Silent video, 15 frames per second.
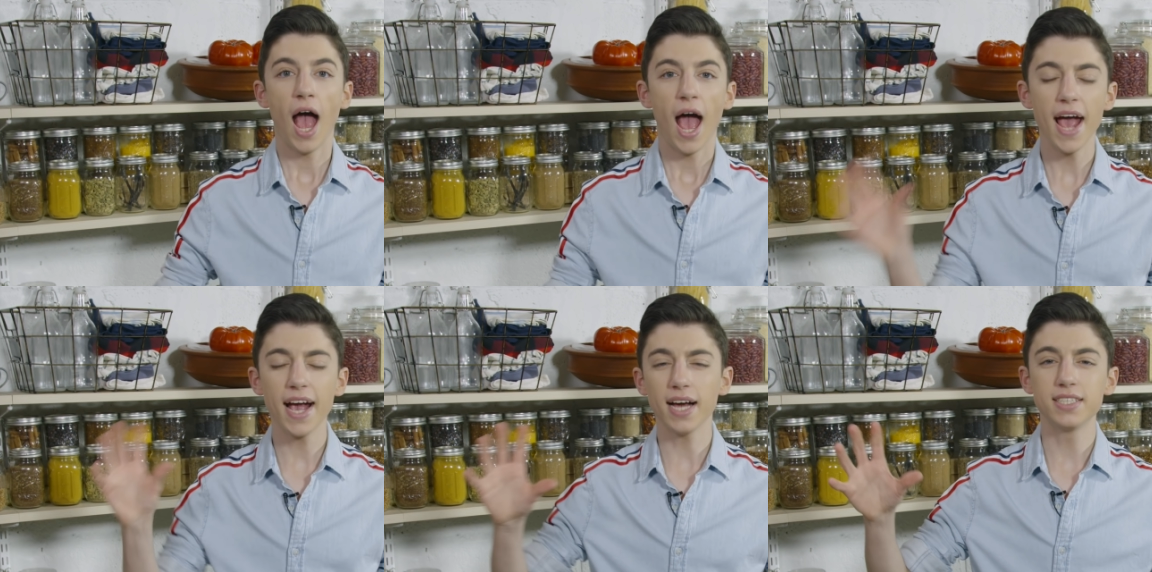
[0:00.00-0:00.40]

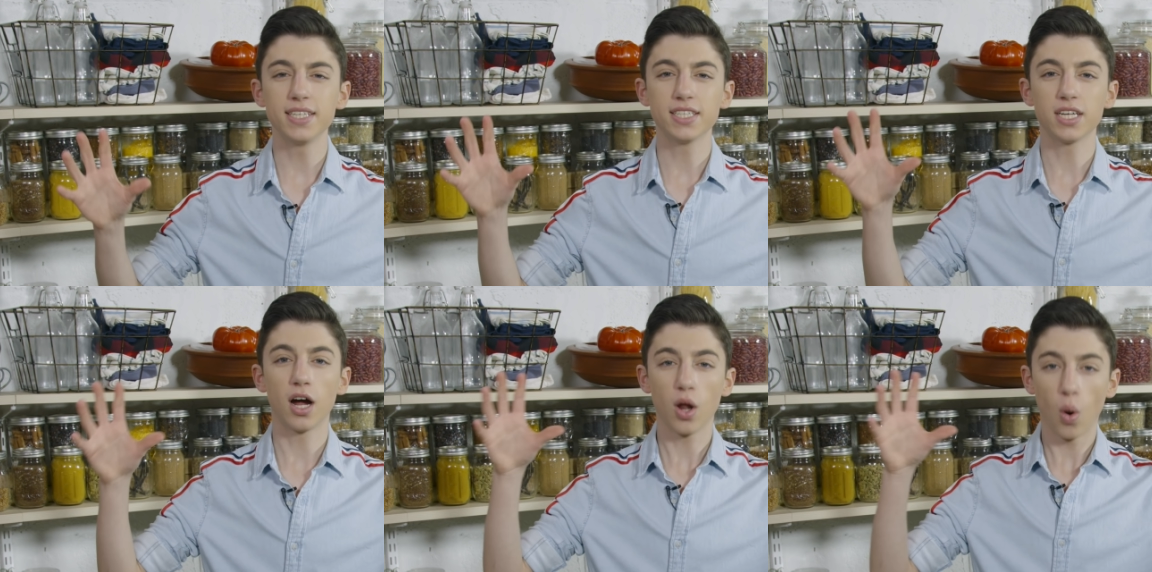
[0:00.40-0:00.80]
Hey guys,
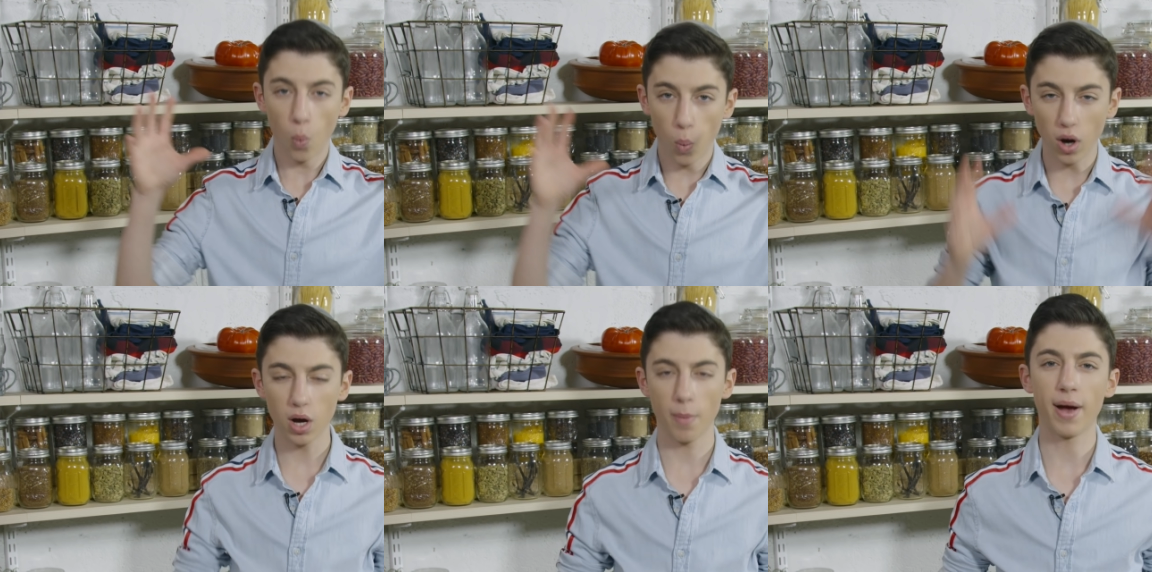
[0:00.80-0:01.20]
Eitan,
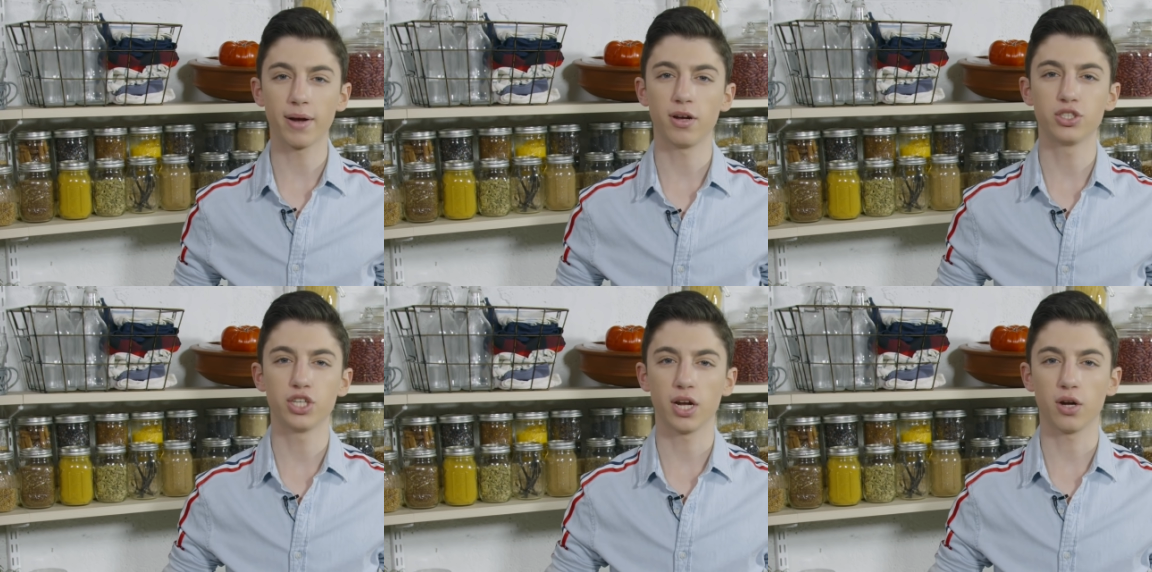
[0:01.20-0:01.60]
welcome back
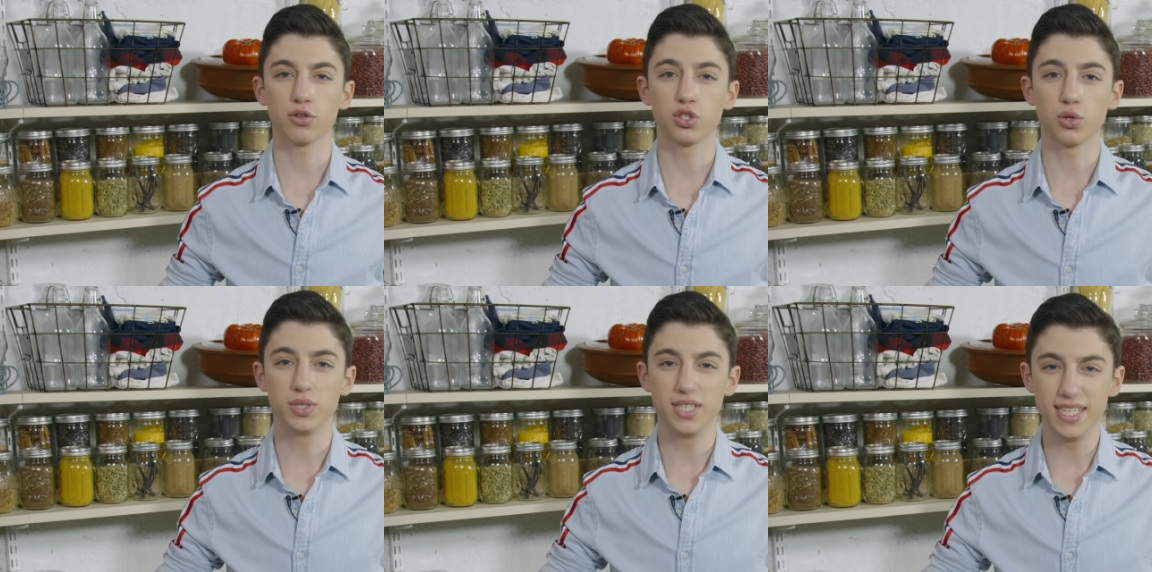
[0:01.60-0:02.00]
to our channel.
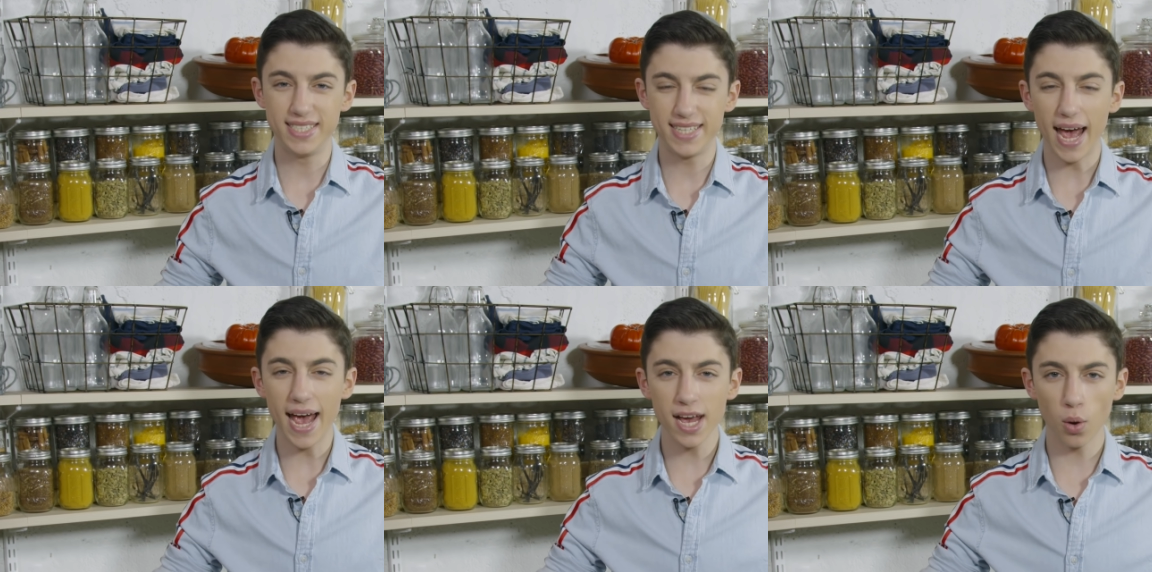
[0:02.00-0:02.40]
So
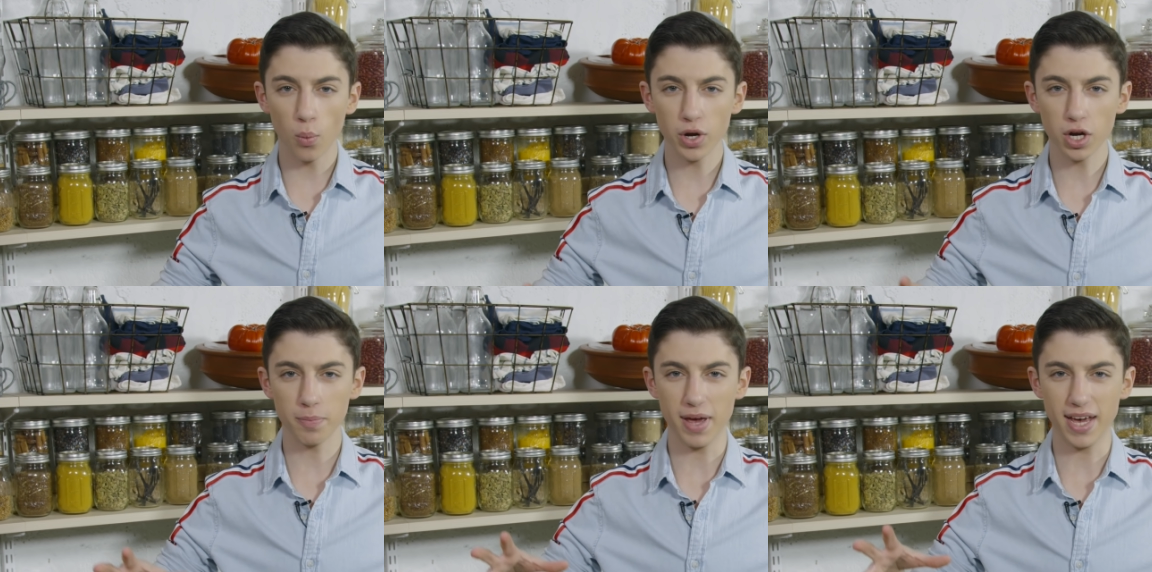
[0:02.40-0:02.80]
today
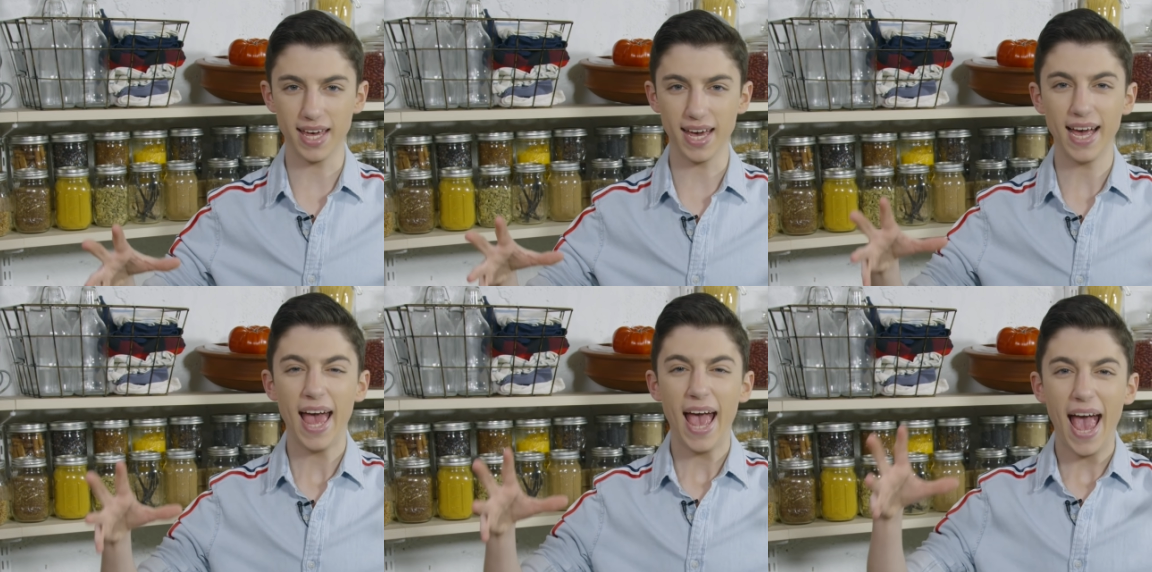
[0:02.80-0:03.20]
we are making